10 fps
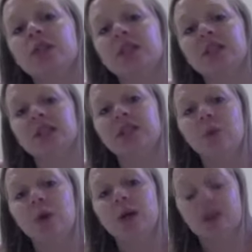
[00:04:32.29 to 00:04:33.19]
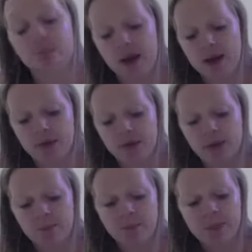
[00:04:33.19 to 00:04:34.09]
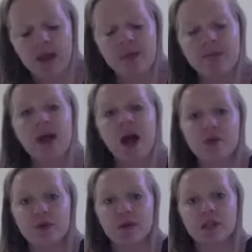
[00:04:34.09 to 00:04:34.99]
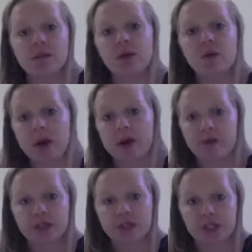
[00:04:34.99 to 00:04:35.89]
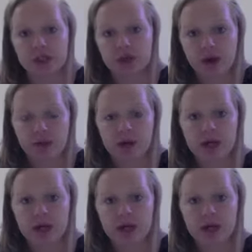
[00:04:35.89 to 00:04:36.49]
things more independently. The other thing to be aware of when teaching grammar